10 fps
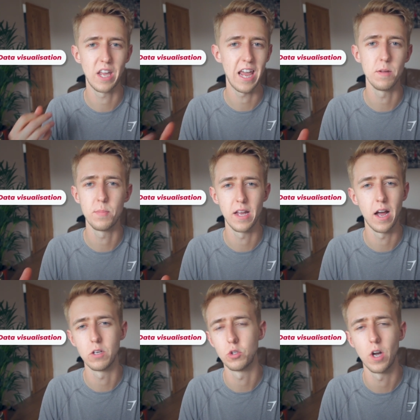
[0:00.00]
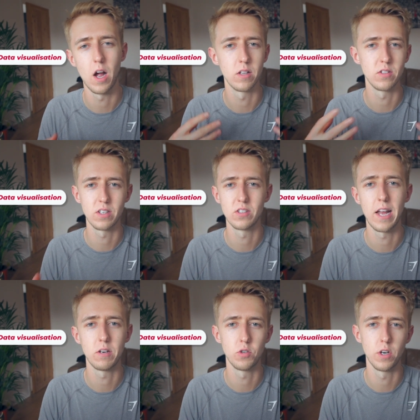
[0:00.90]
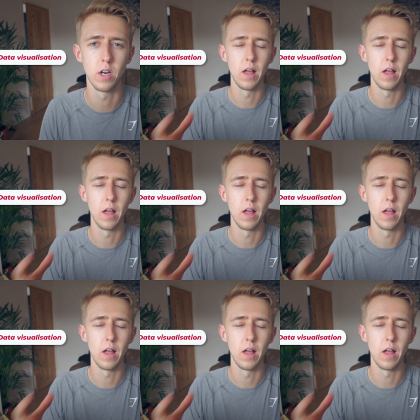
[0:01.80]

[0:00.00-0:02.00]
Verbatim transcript: K P I charts, et cetera.